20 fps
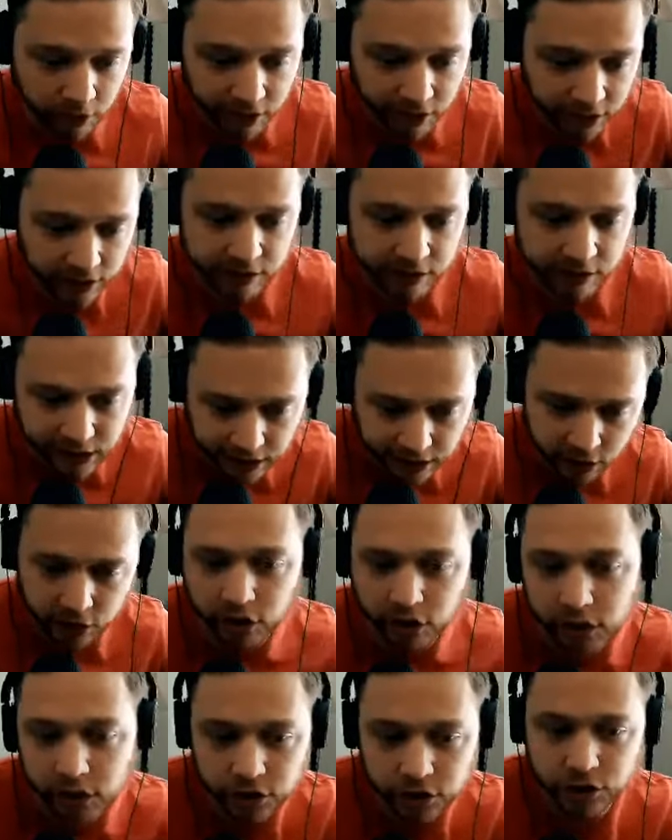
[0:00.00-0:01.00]
It is a
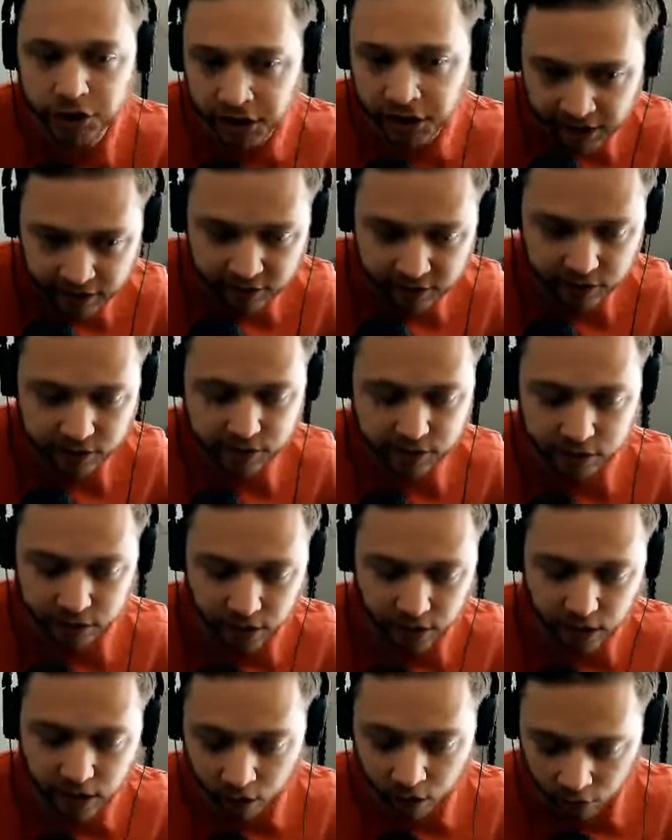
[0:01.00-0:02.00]
good chance
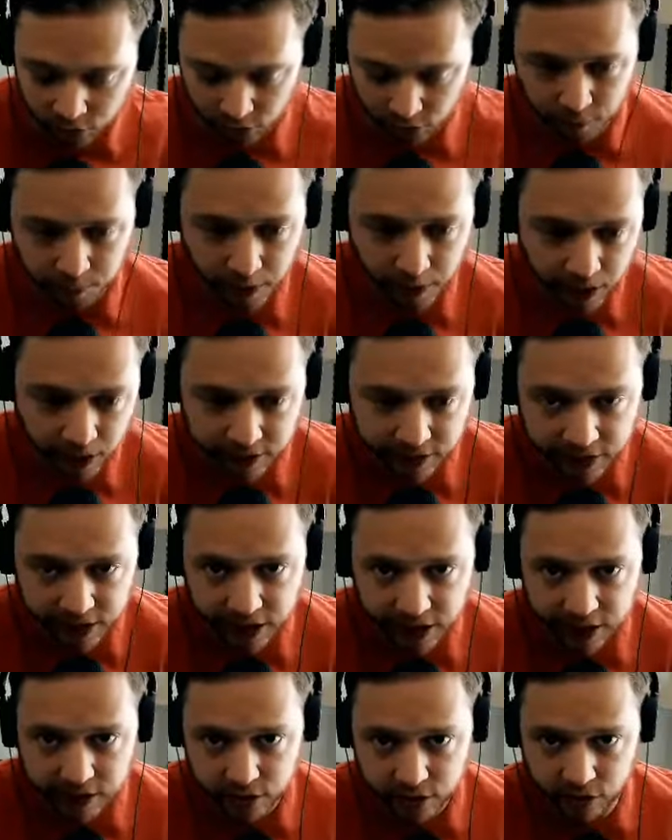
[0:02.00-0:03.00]
uh, on your
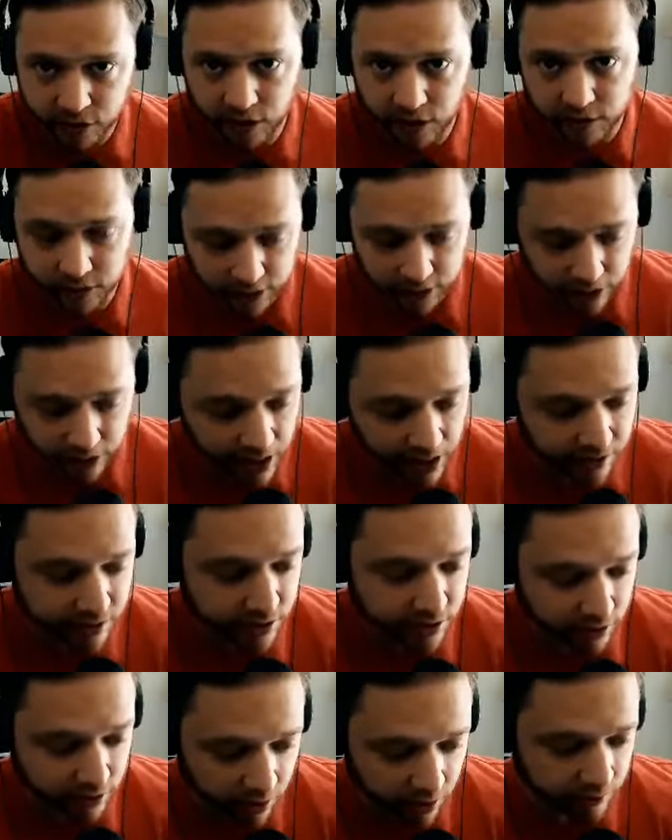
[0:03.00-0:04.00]
podcast. Lots
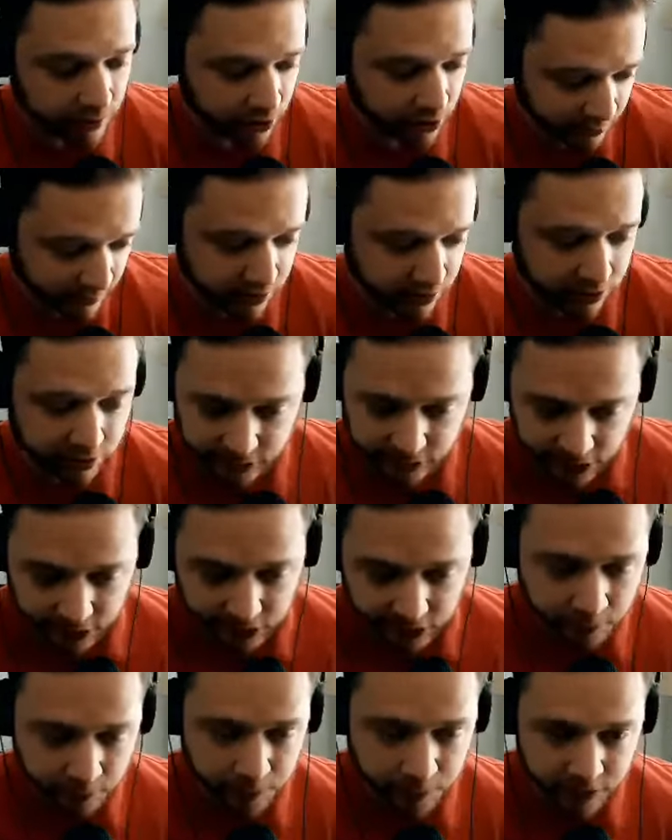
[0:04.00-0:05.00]
of, especially tech
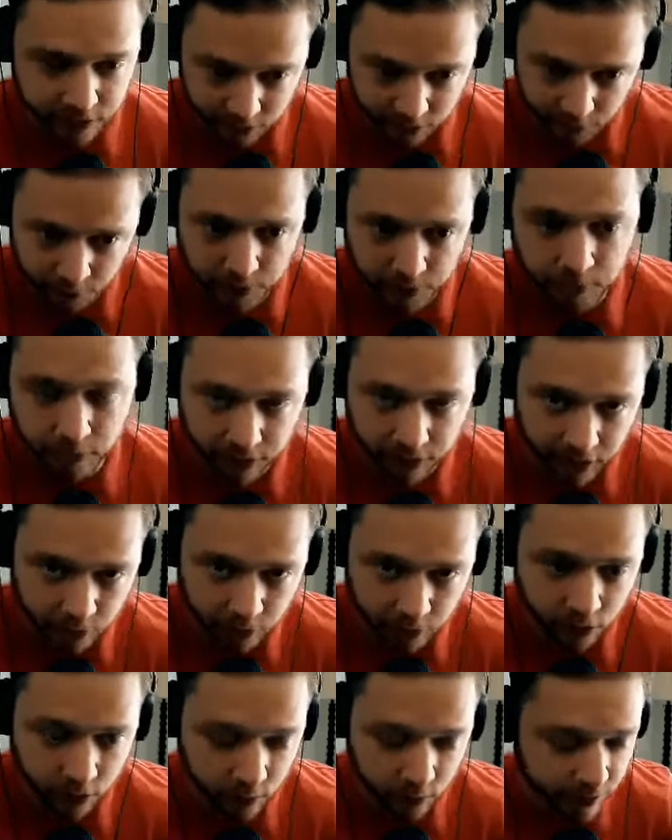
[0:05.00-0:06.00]
companies and the people that I
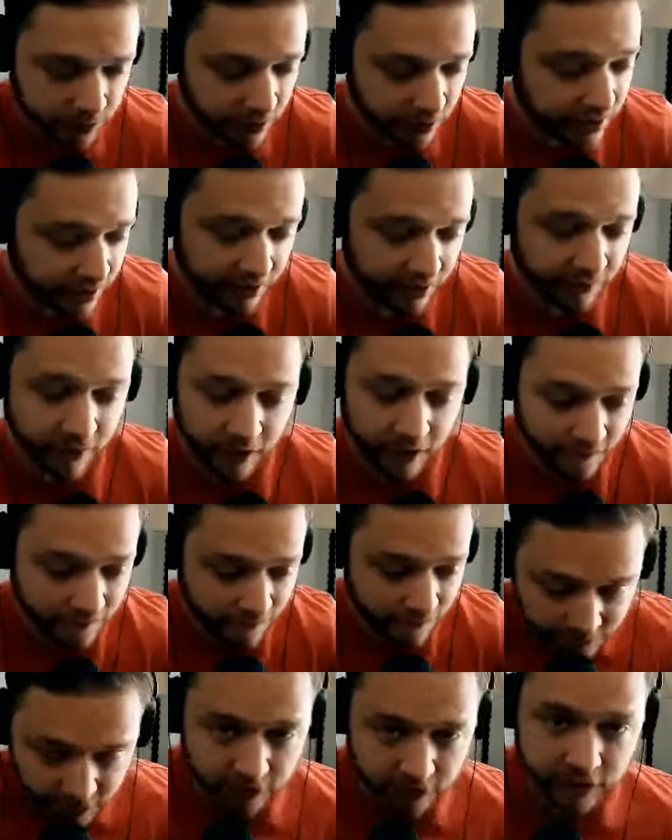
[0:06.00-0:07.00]
work with, they have
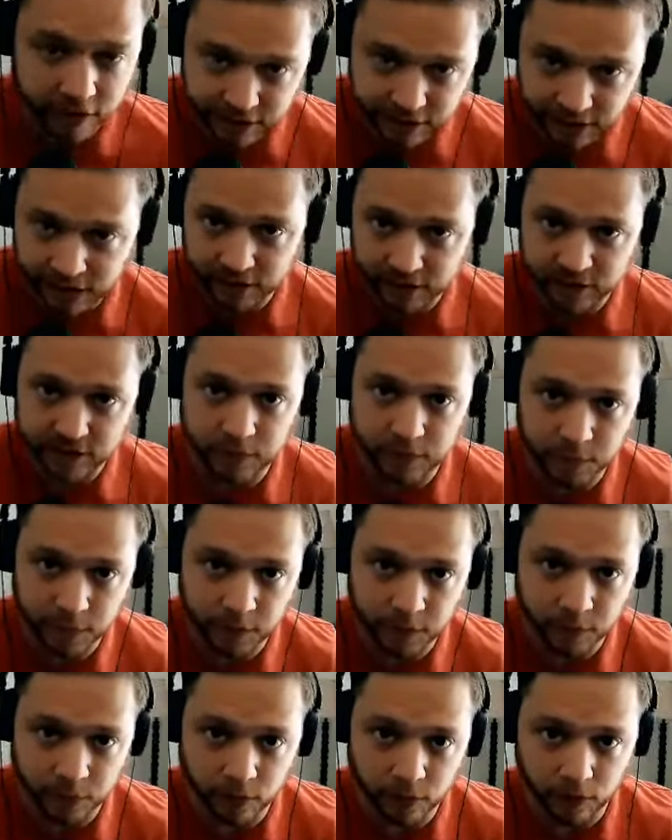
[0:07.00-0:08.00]
very talented
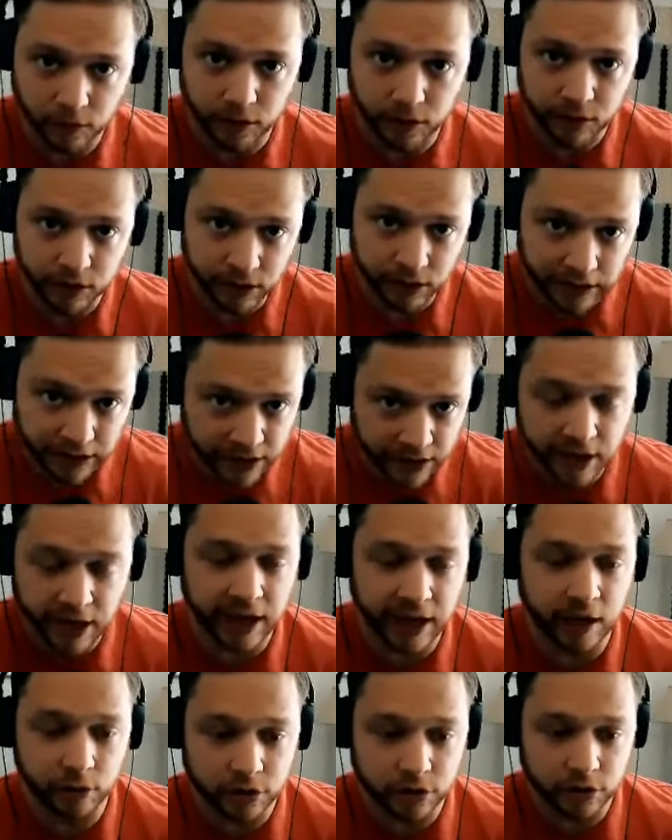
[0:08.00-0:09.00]
people in
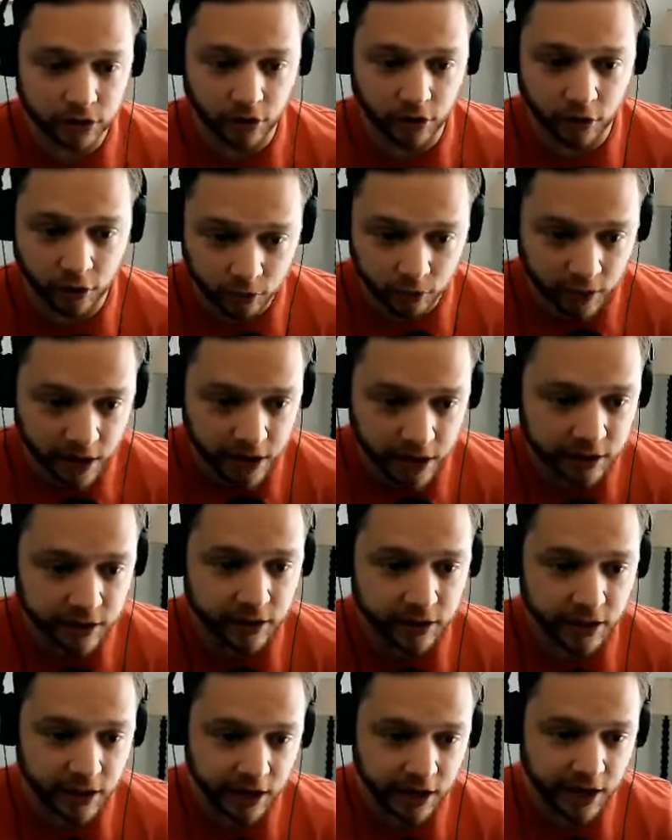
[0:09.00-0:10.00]
house
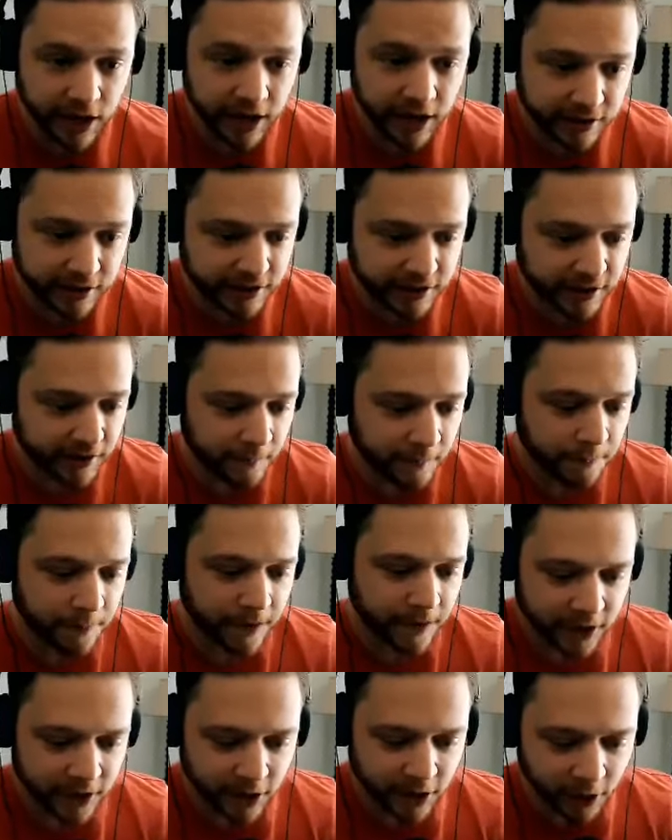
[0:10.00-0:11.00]
already. And
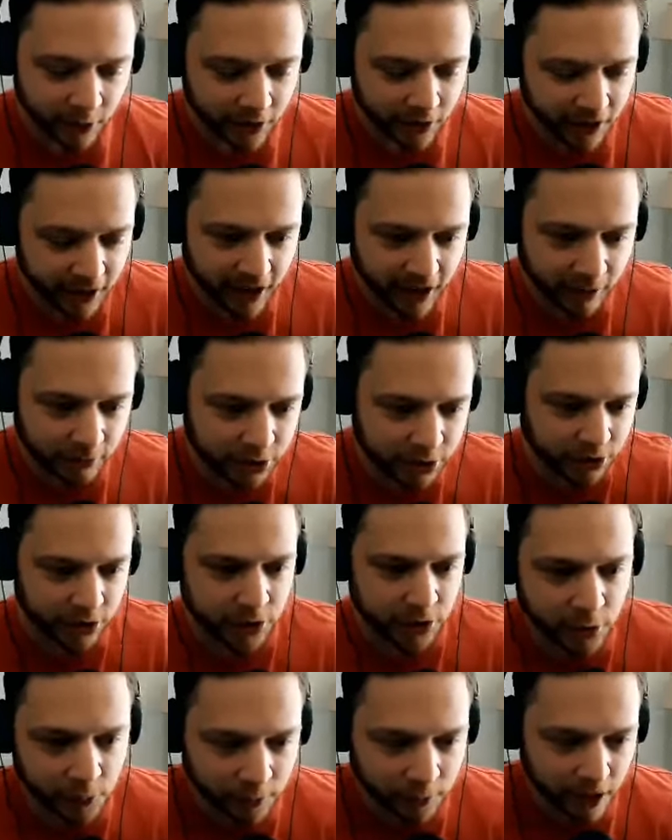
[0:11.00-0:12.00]
you know, I'm sure
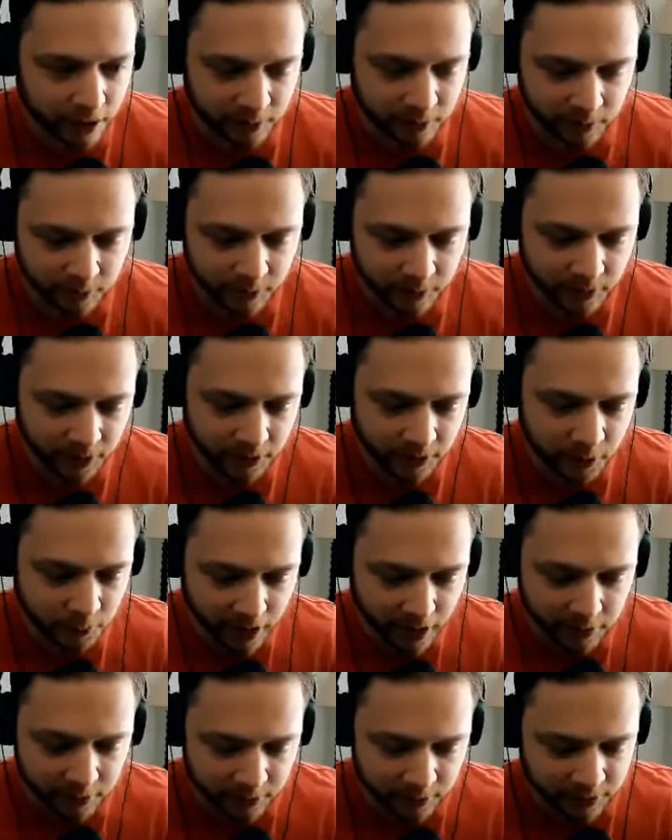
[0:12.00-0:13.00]
you probably you
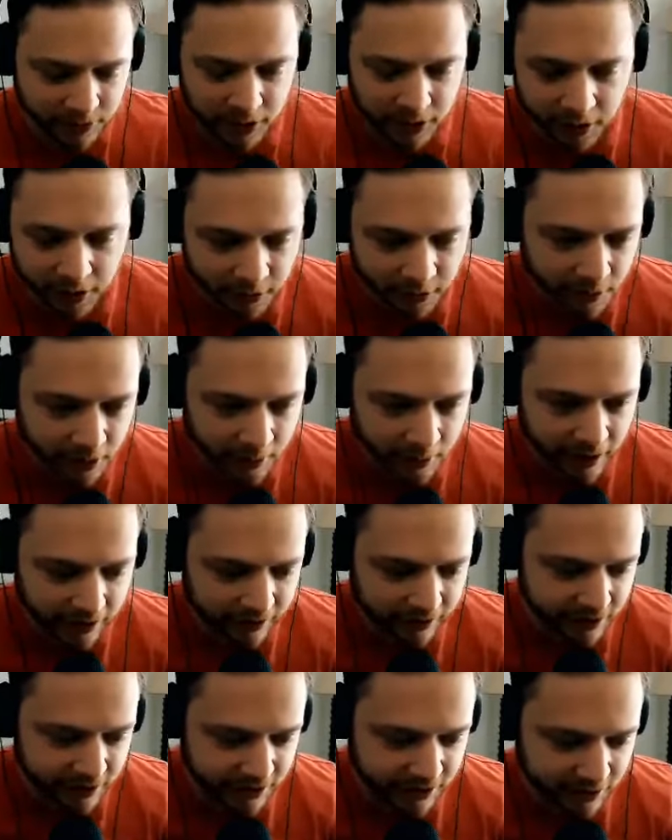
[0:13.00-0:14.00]
probably know
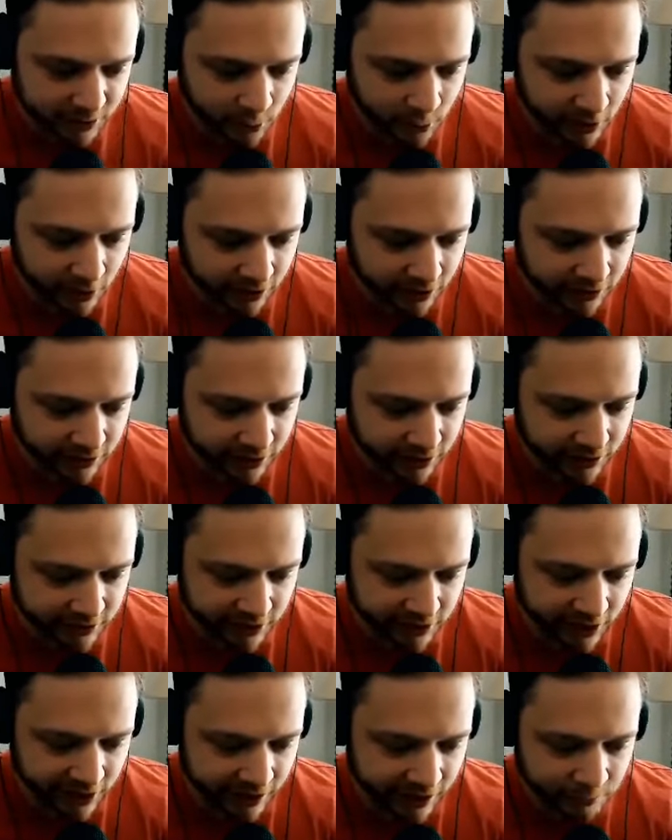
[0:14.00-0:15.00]
about this as well,
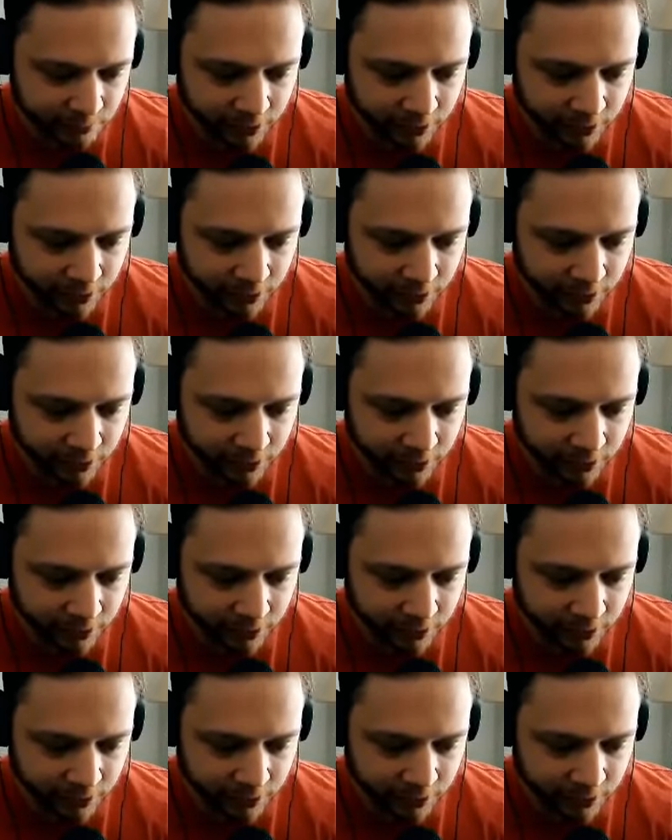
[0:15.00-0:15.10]
Dan.